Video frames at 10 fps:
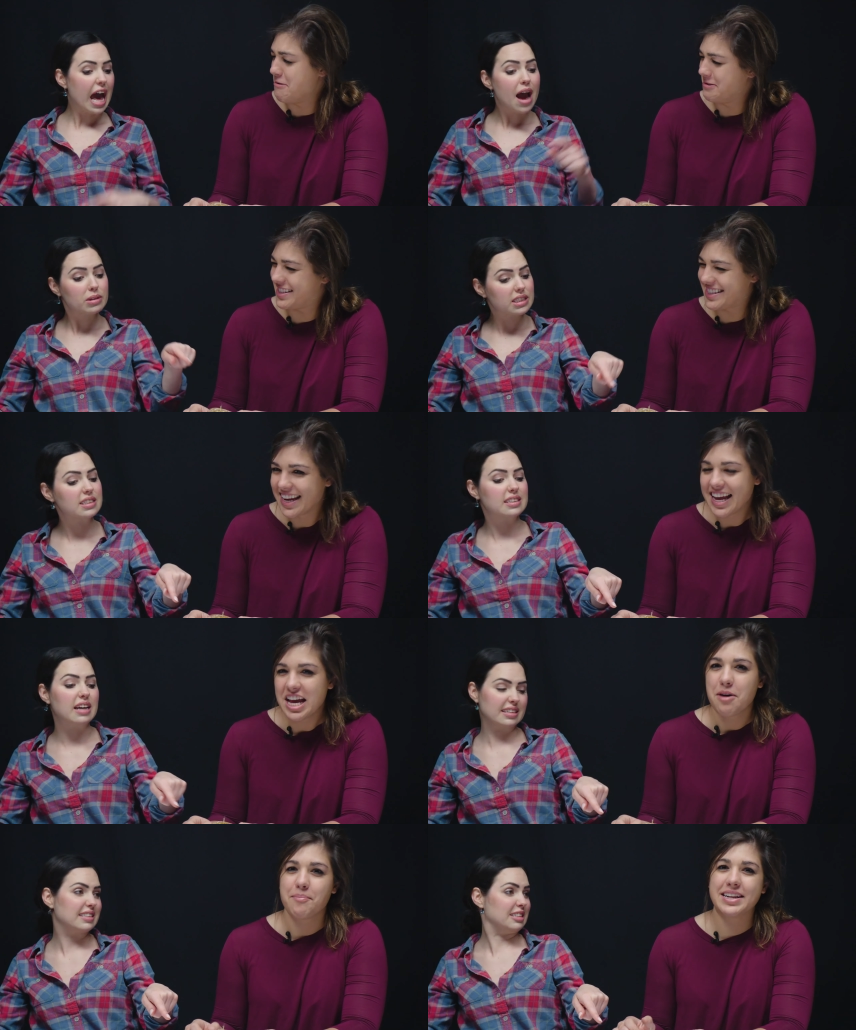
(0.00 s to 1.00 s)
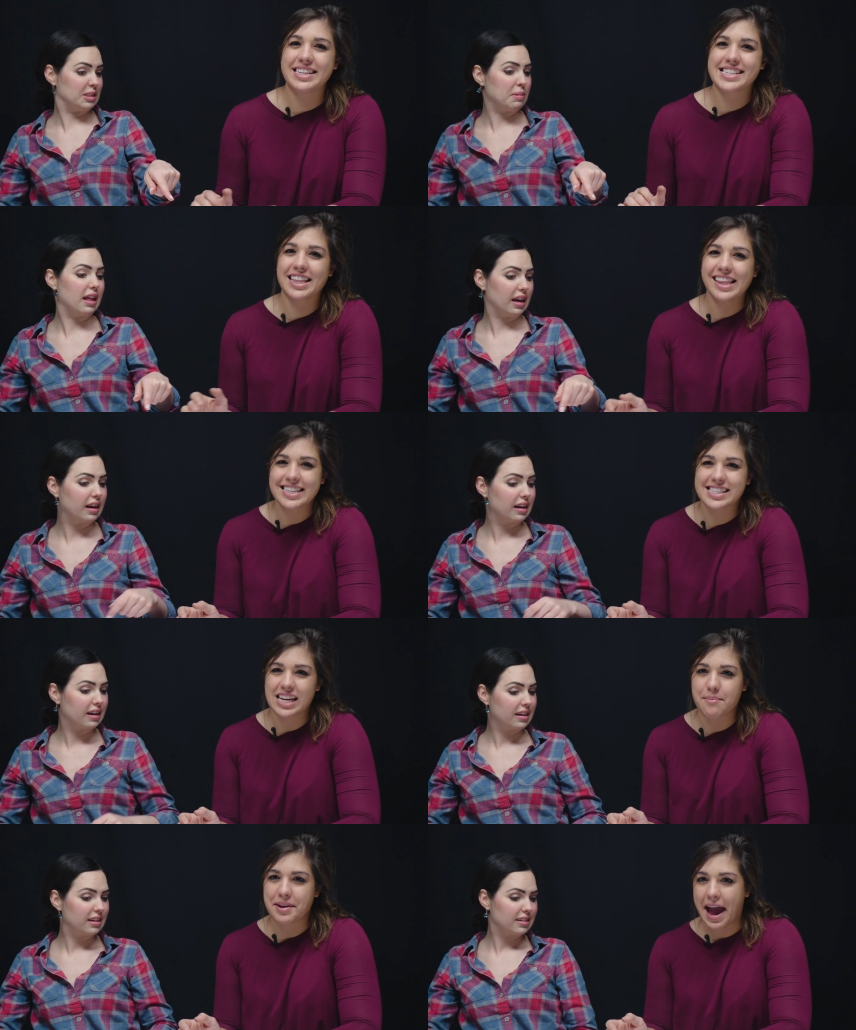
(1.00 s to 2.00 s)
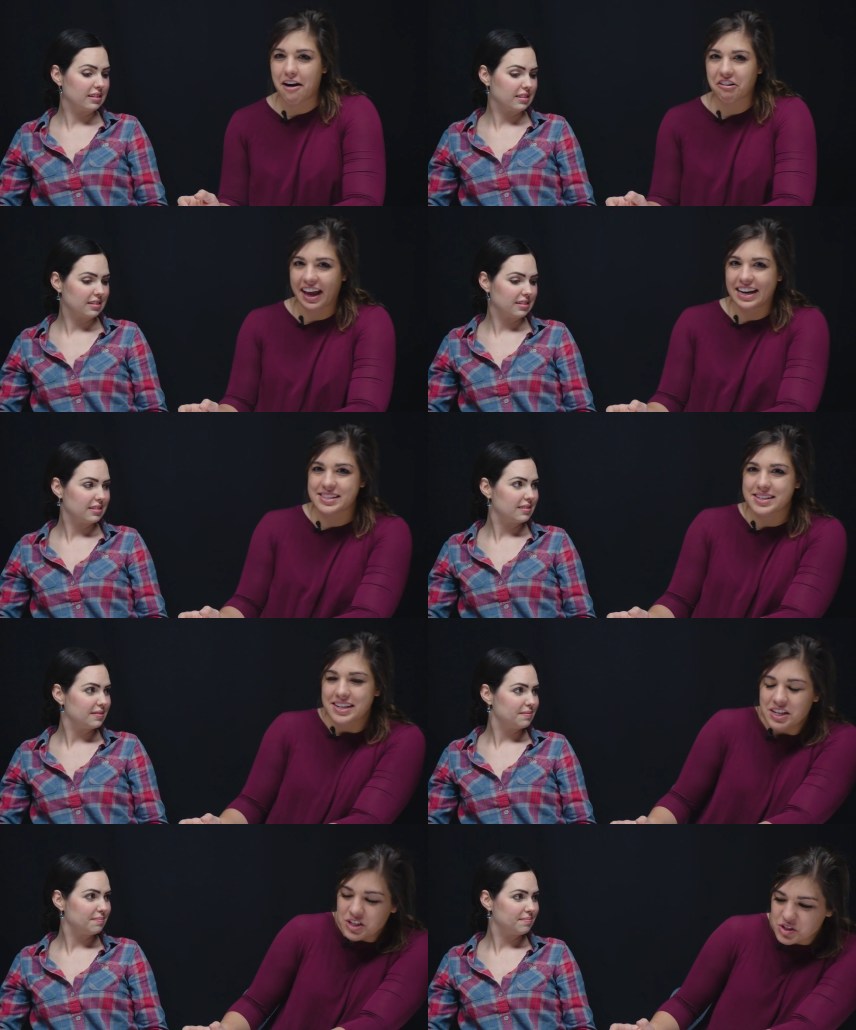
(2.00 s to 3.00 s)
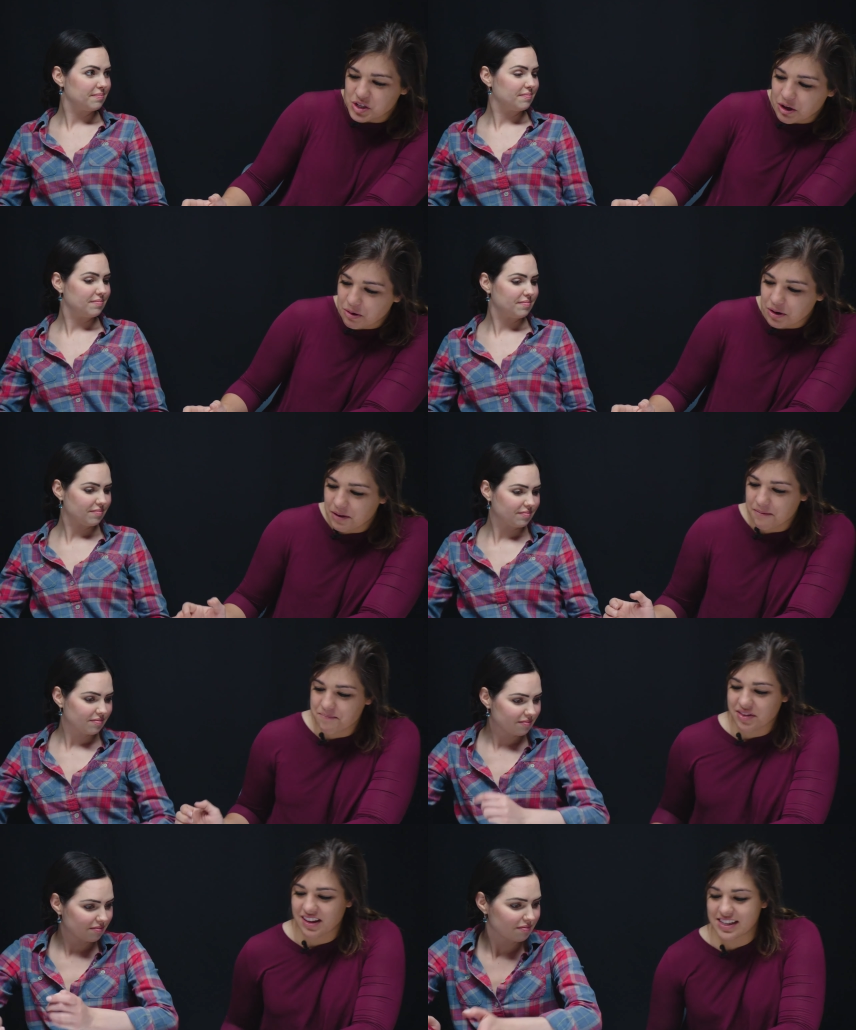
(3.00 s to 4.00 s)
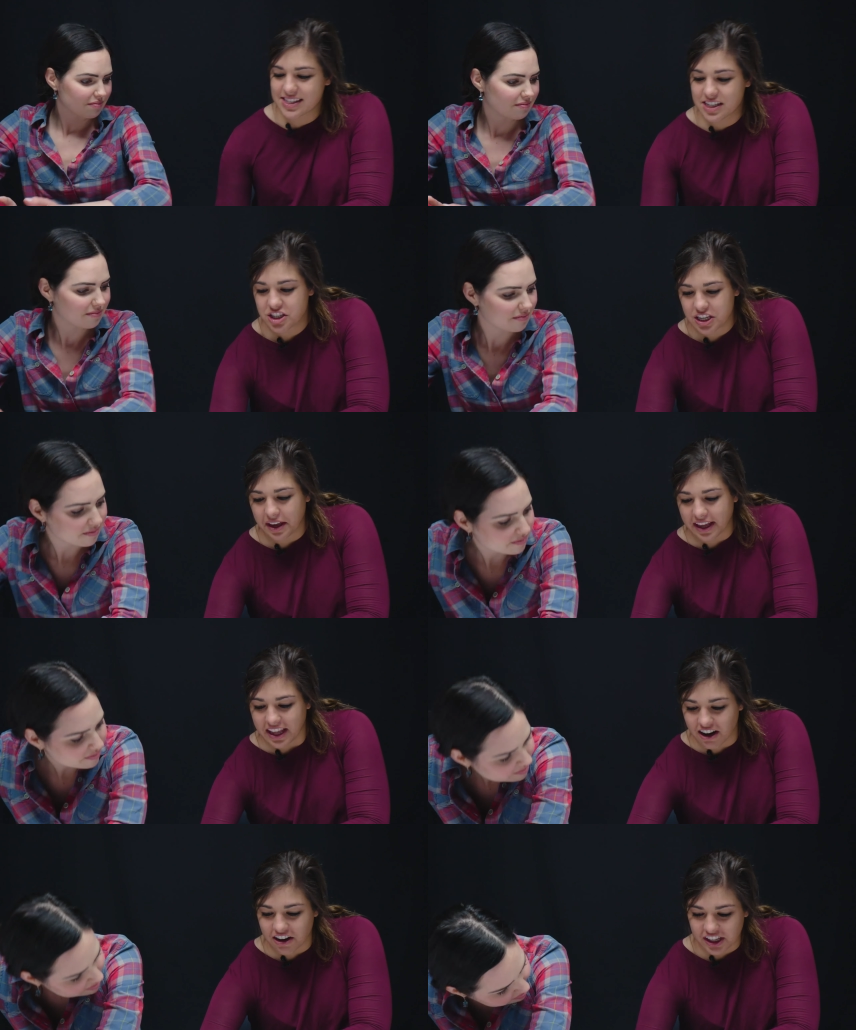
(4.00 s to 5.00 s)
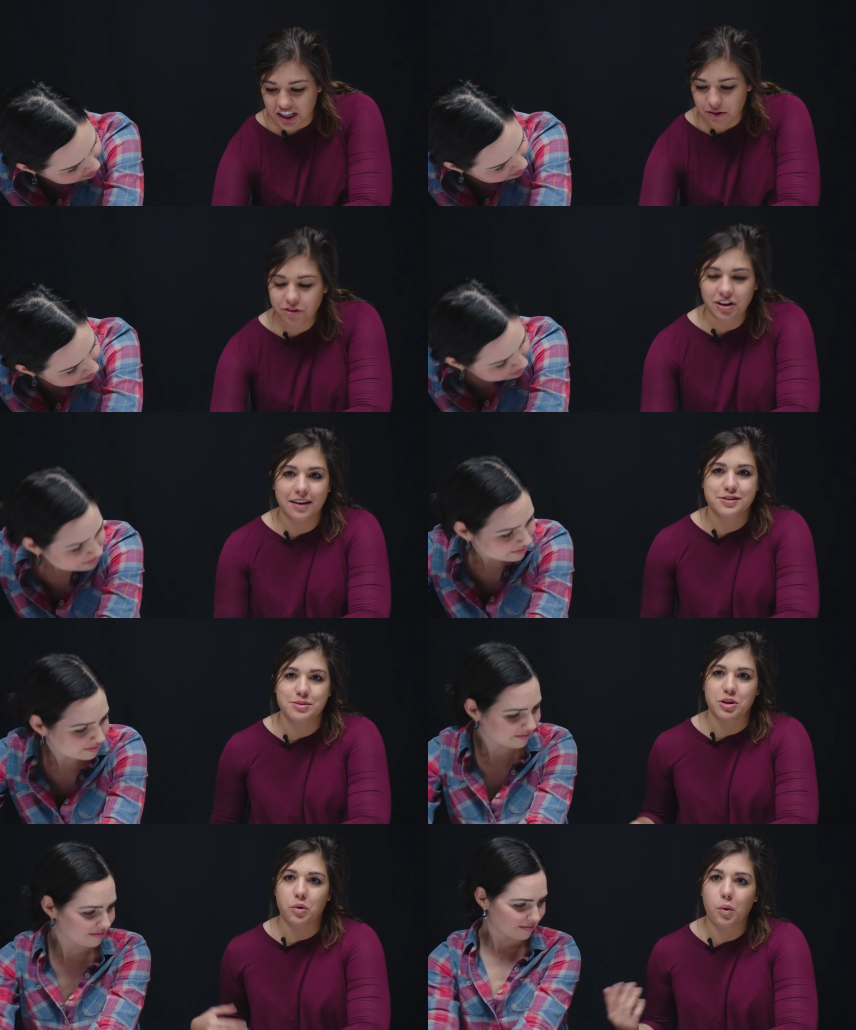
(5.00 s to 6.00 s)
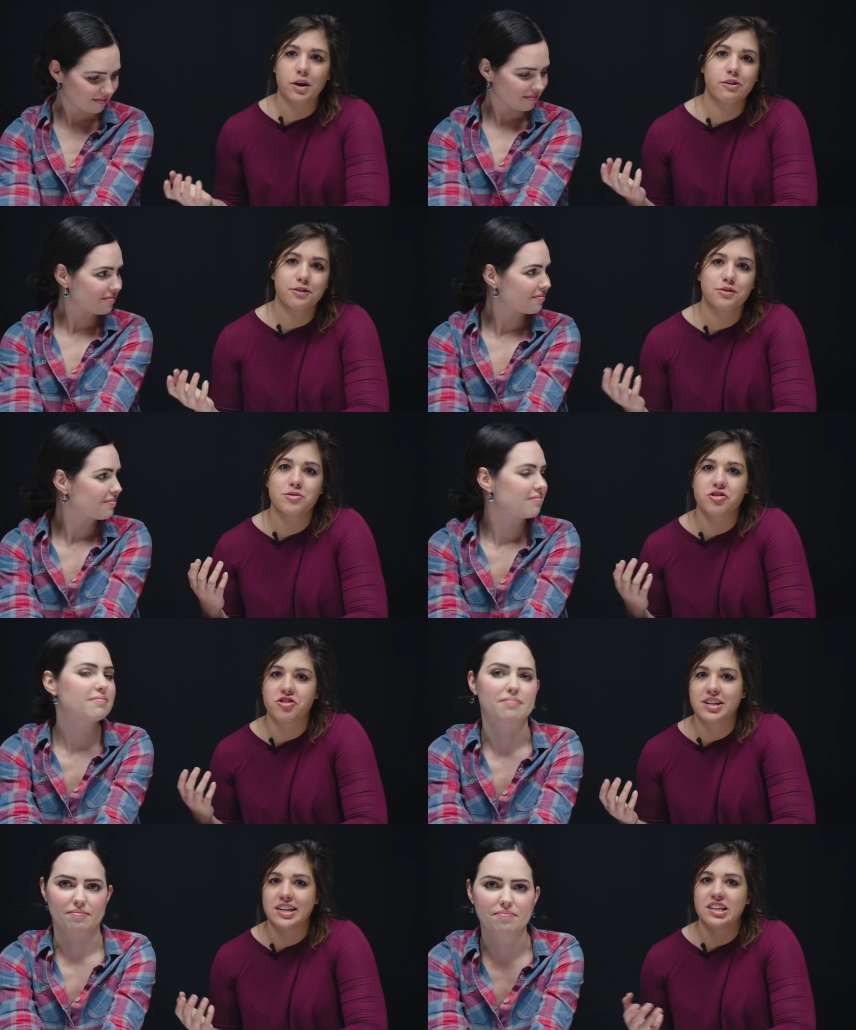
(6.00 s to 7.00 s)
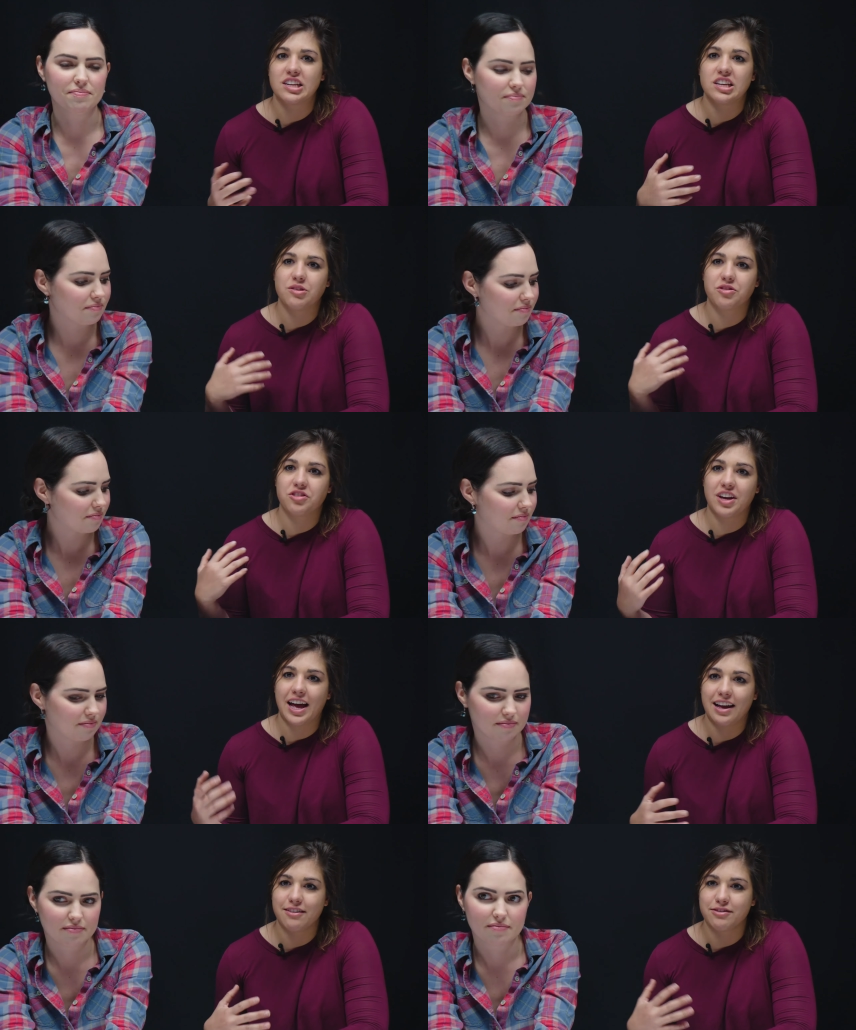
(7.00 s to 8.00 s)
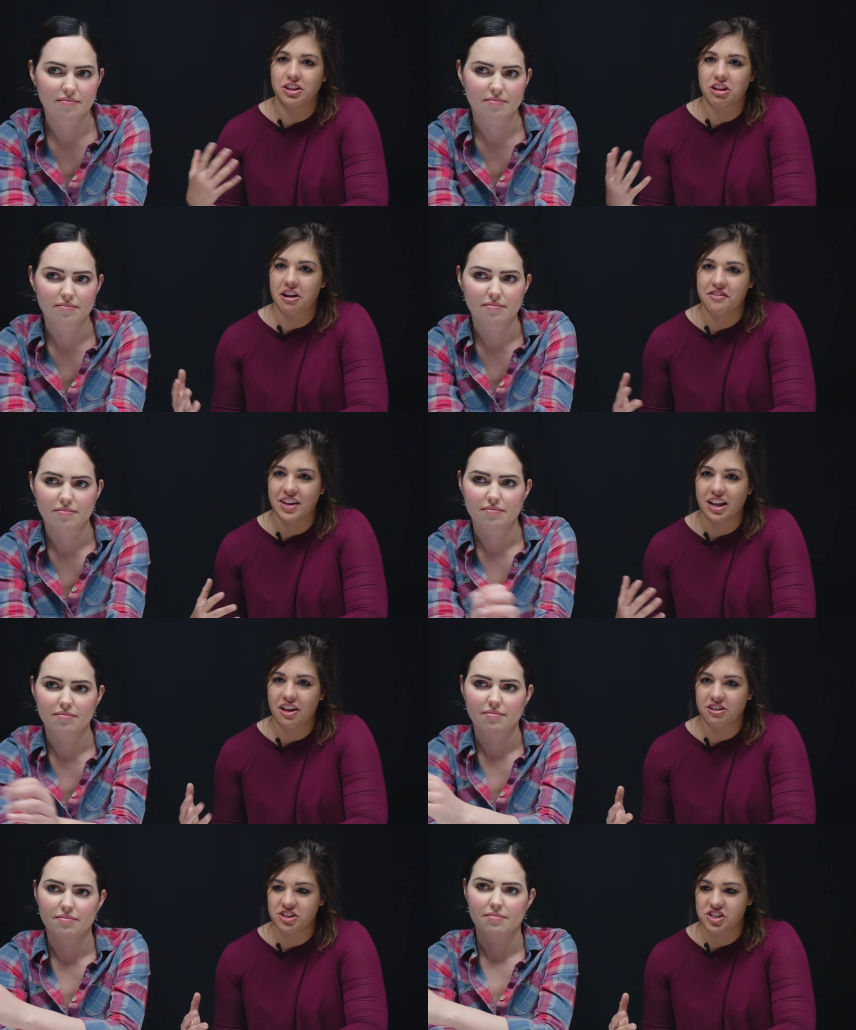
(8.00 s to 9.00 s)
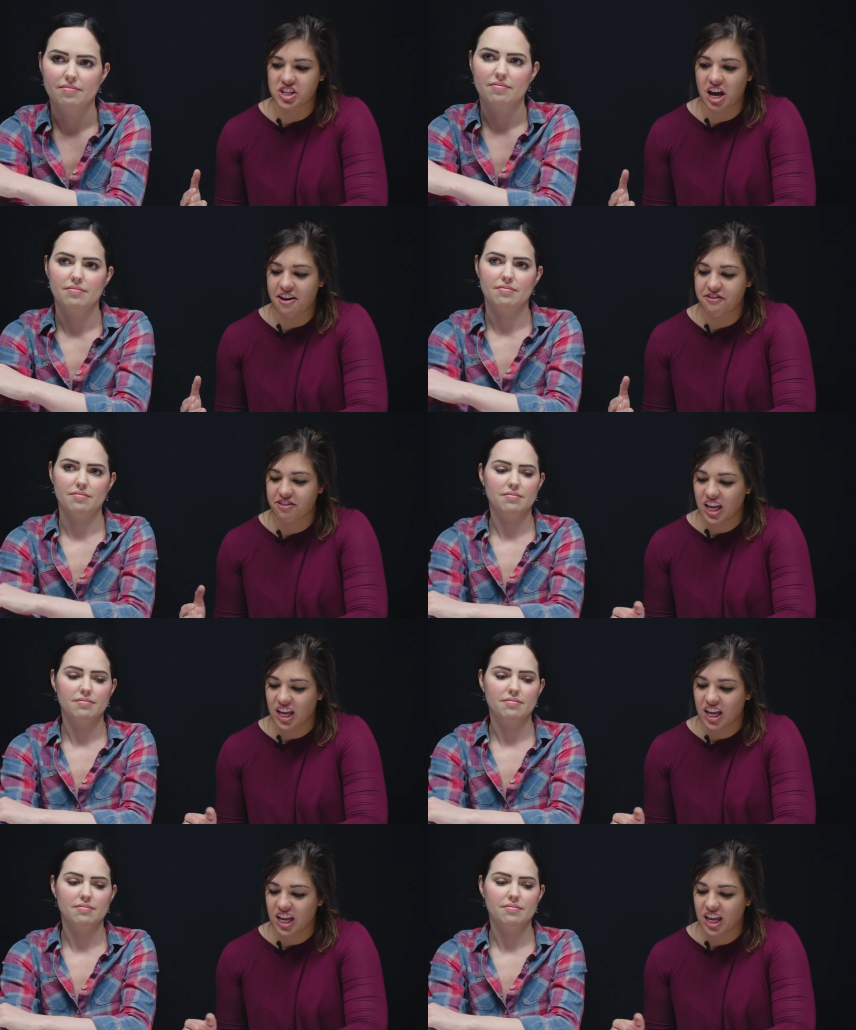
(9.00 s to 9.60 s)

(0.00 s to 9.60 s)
Speaker 1: That was disgusting But smelling. it's had less time to outgas. So Essentially here, like you still have some of the oils from the tree in it. Mm-hmm. You still have a lot of that other stuff.